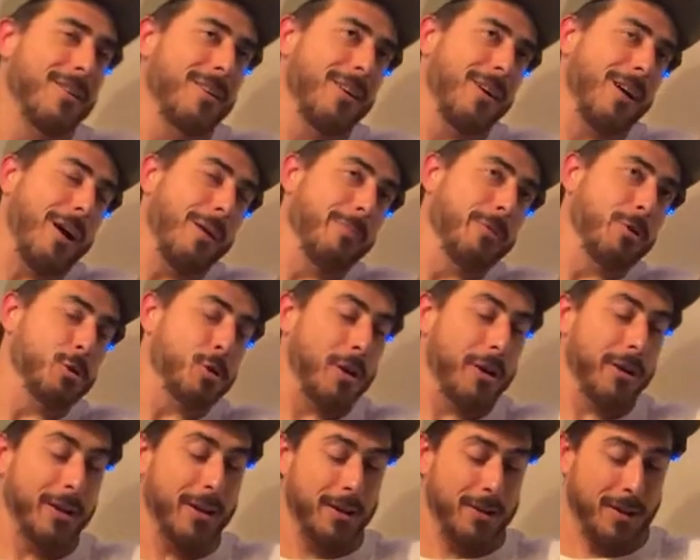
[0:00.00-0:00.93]
I'm gonna try to
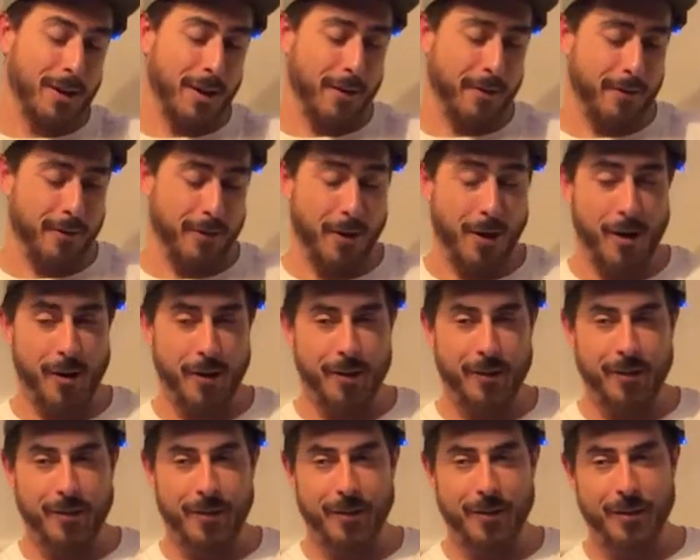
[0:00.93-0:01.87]
get Tyler on.
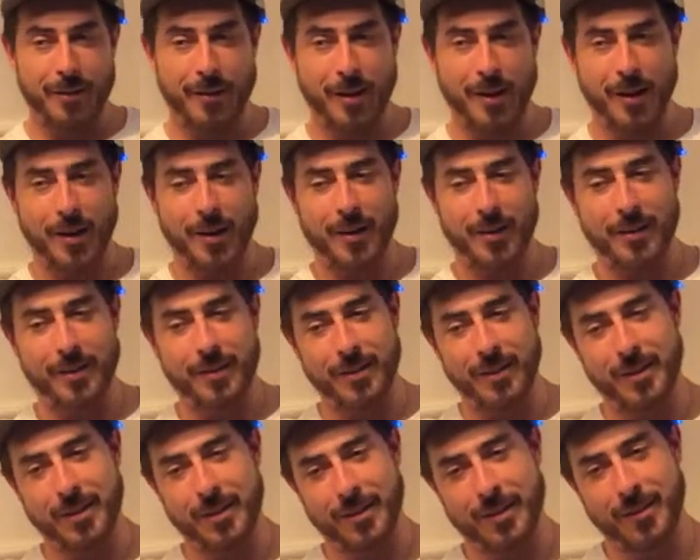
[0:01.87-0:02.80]

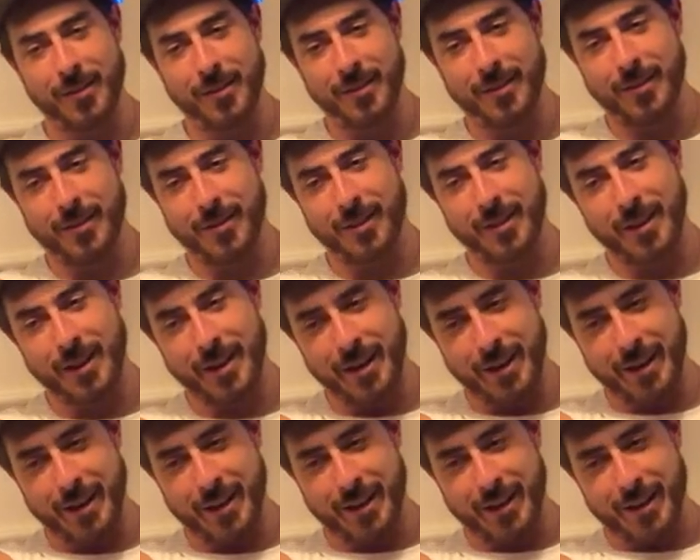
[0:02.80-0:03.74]
He's
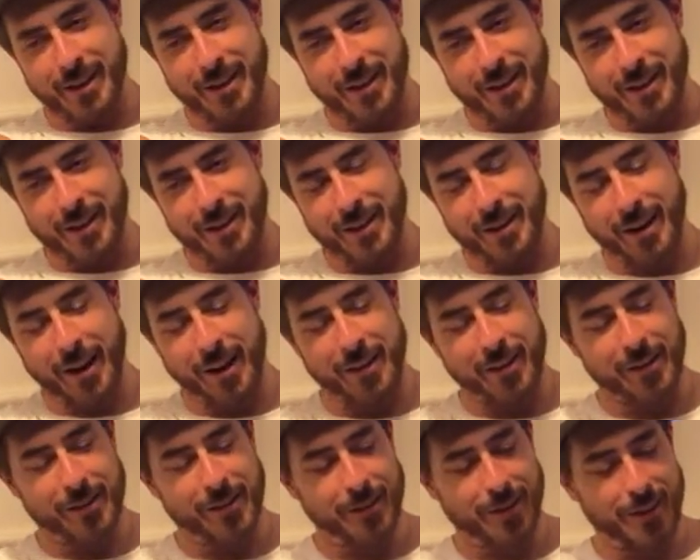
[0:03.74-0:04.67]
I think
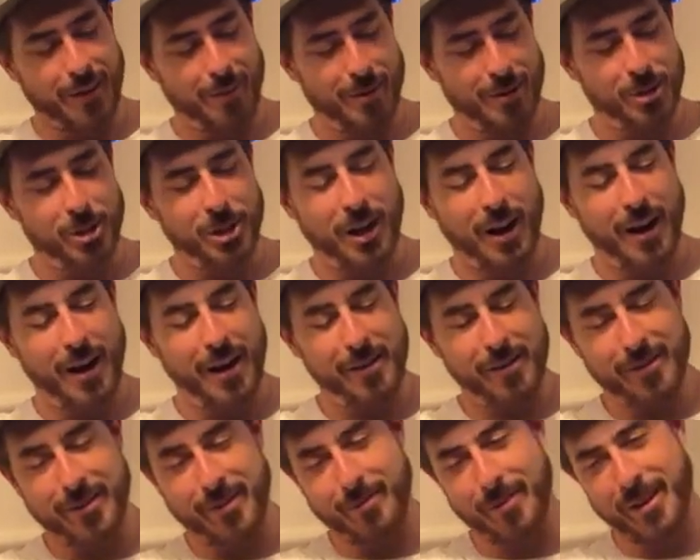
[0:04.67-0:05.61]
he's a little bit shy or
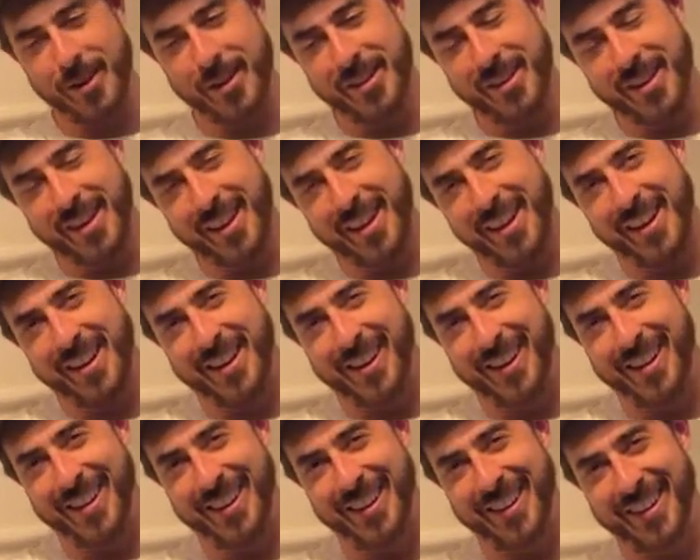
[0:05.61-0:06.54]
something.
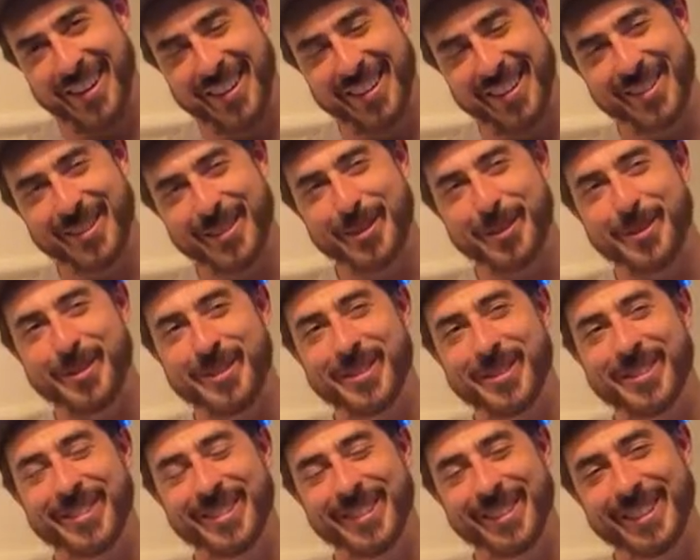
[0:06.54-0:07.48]

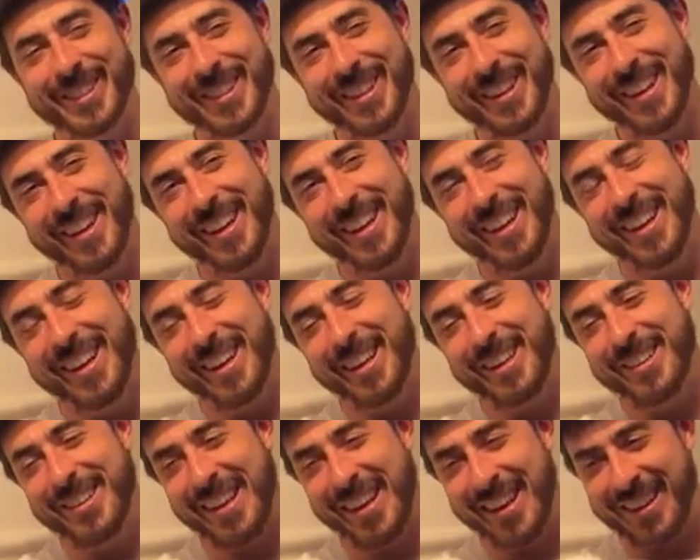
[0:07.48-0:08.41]
So
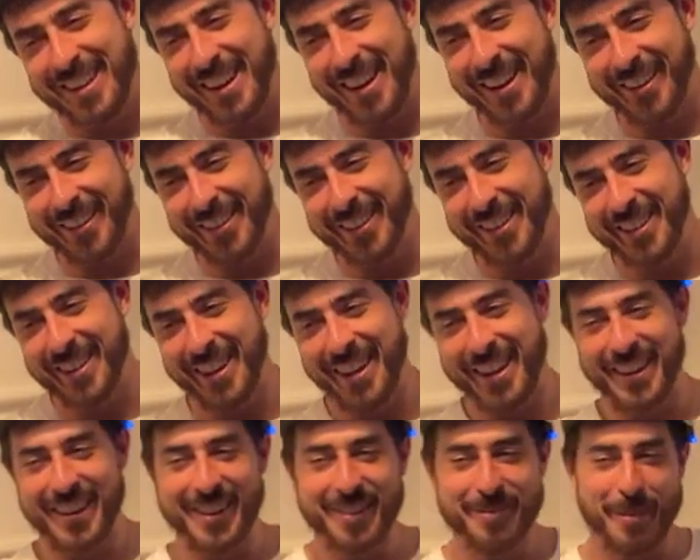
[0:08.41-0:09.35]
Tyler and
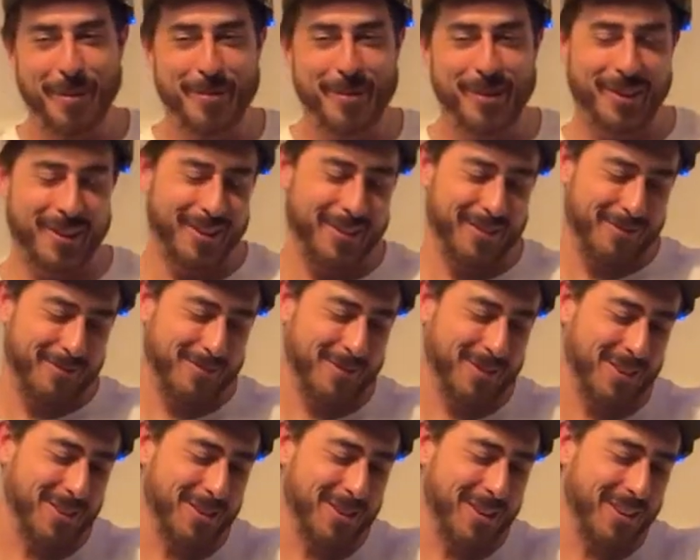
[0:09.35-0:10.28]
Danny, maybe
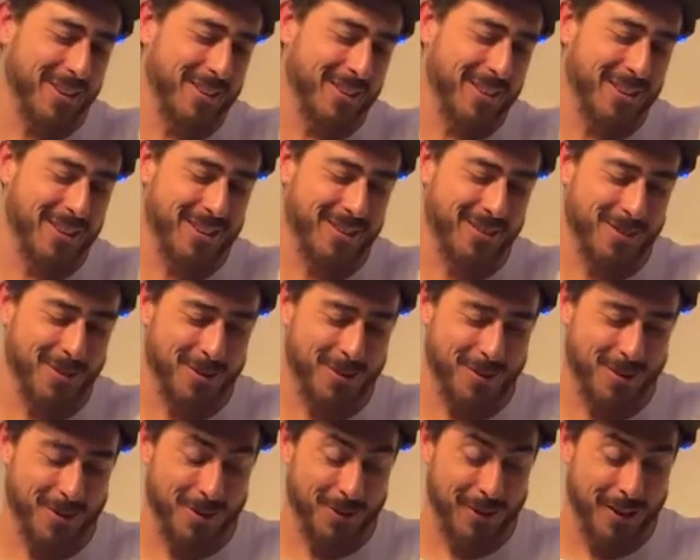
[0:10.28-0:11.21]

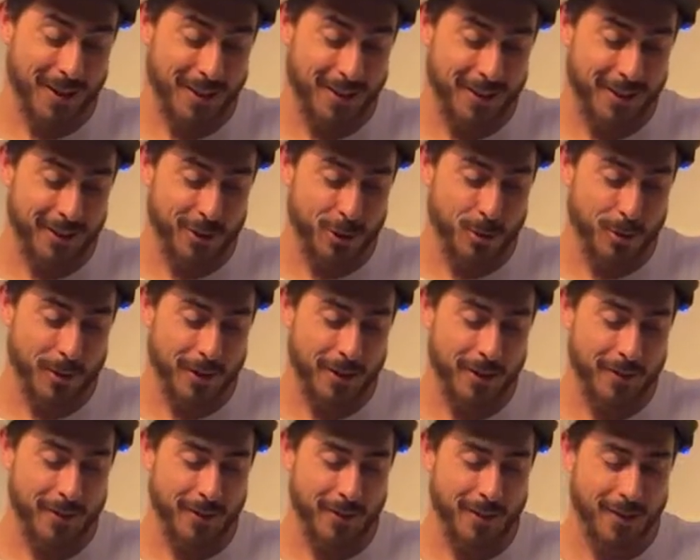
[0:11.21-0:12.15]
those guys can join us.
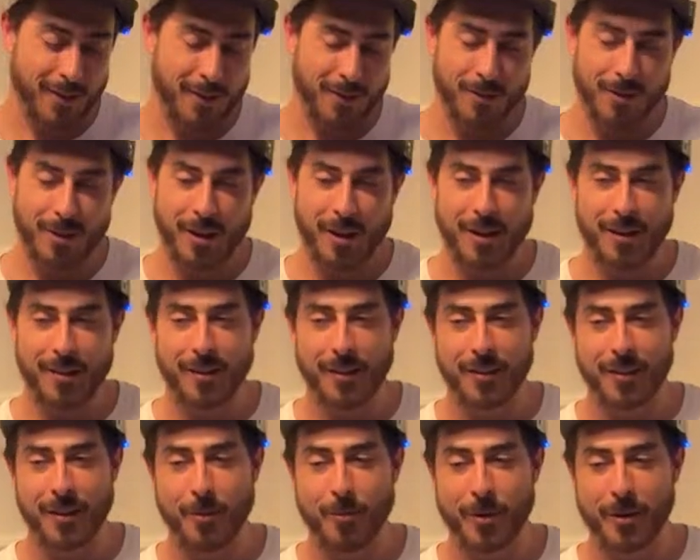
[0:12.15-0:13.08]
I think
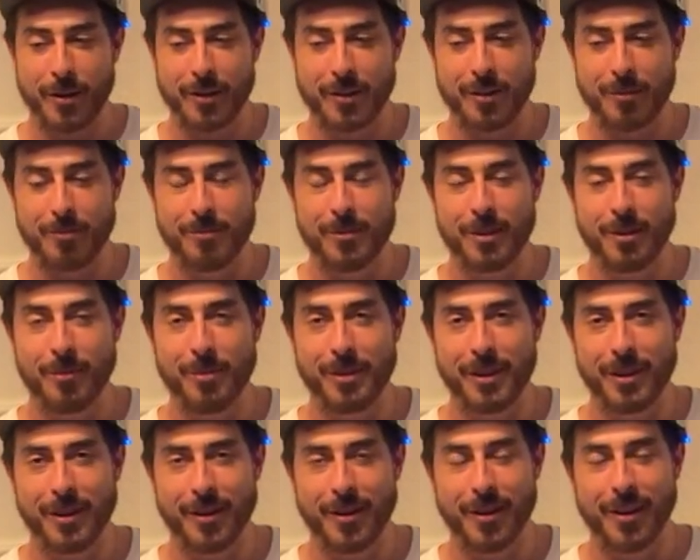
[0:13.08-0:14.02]
they wanted to be
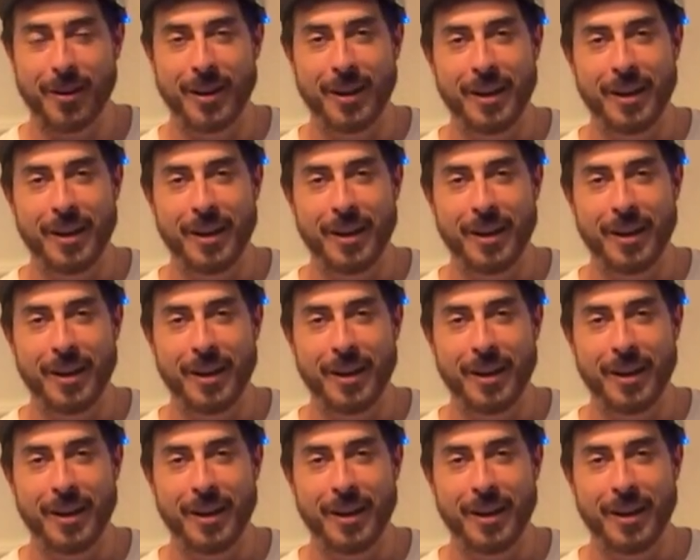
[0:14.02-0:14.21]
here